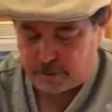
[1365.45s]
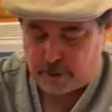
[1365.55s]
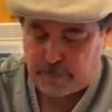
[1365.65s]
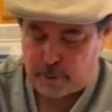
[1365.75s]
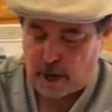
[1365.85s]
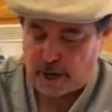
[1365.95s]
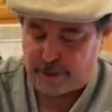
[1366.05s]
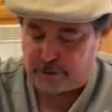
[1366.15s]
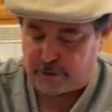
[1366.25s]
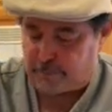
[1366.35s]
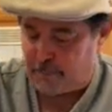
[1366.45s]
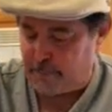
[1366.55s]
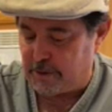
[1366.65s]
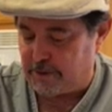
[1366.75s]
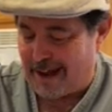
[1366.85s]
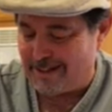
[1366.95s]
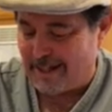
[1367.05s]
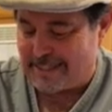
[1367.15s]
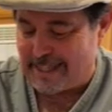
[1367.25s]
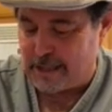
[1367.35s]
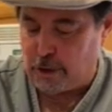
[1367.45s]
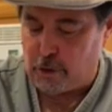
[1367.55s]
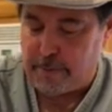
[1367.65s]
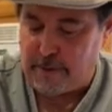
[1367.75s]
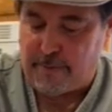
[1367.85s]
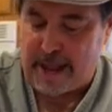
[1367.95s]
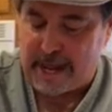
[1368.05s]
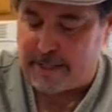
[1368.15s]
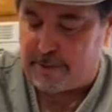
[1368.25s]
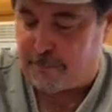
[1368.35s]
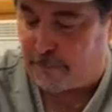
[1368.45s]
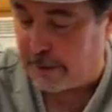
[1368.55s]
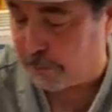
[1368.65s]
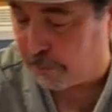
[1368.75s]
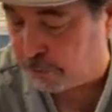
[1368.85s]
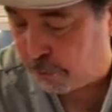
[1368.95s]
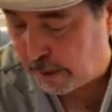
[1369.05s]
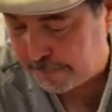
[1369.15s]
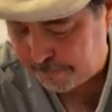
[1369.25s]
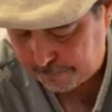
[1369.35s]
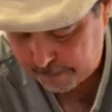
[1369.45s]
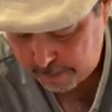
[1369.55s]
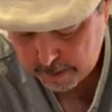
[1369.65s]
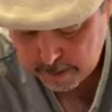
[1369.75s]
that I'm just going to put on there just because I like that little bit of added flavor to it.